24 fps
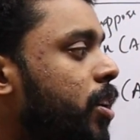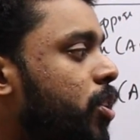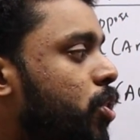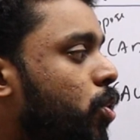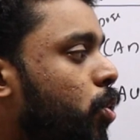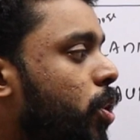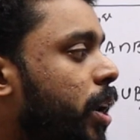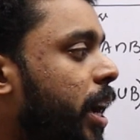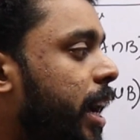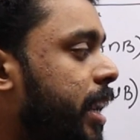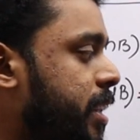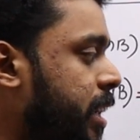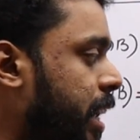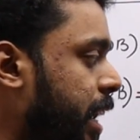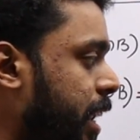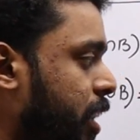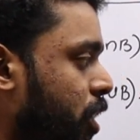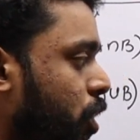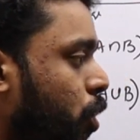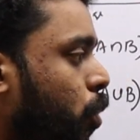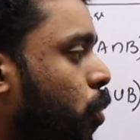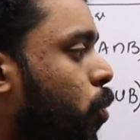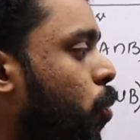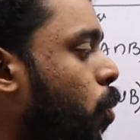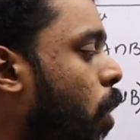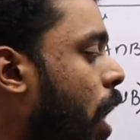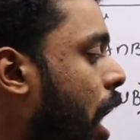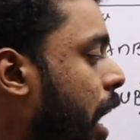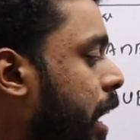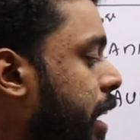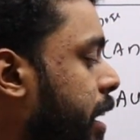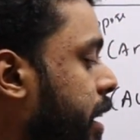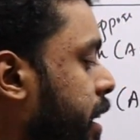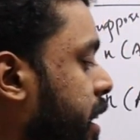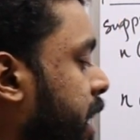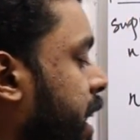to get a new
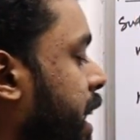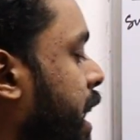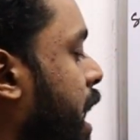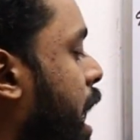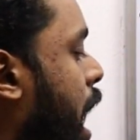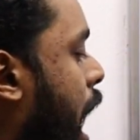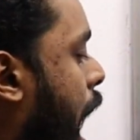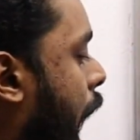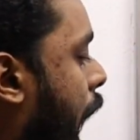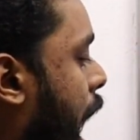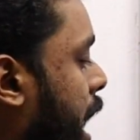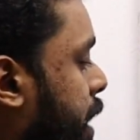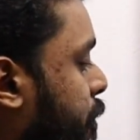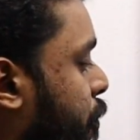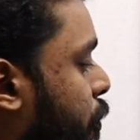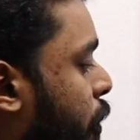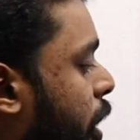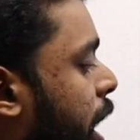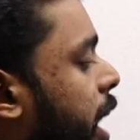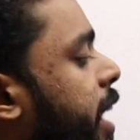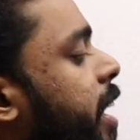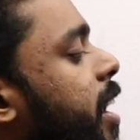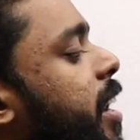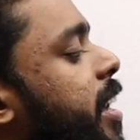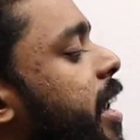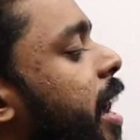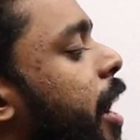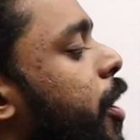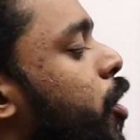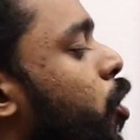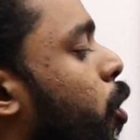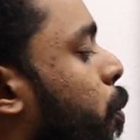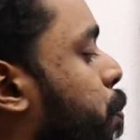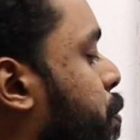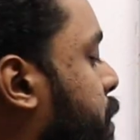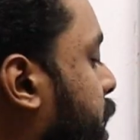quantity, and finally
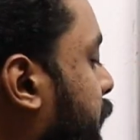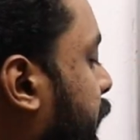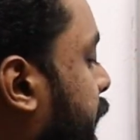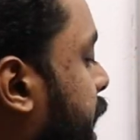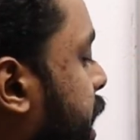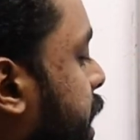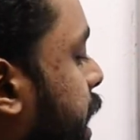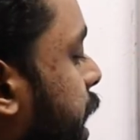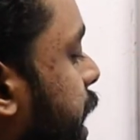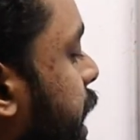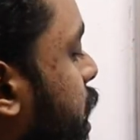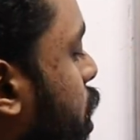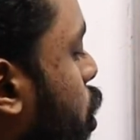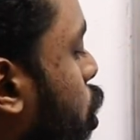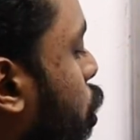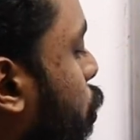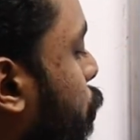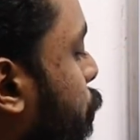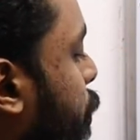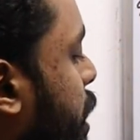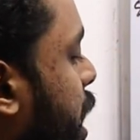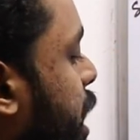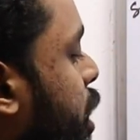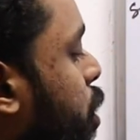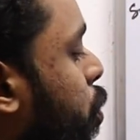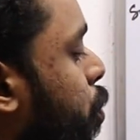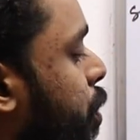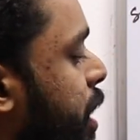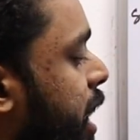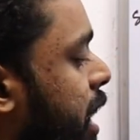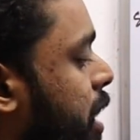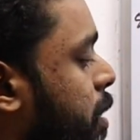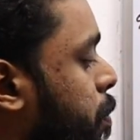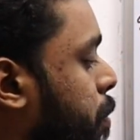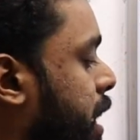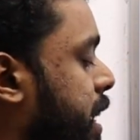I obtained n of a
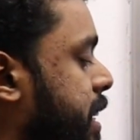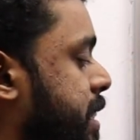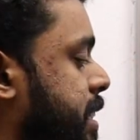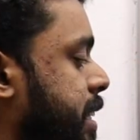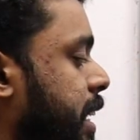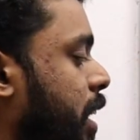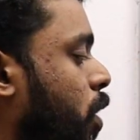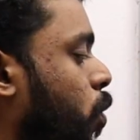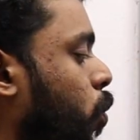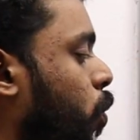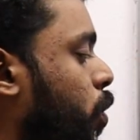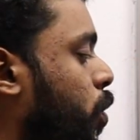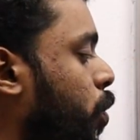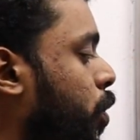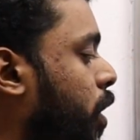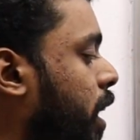union B is equal to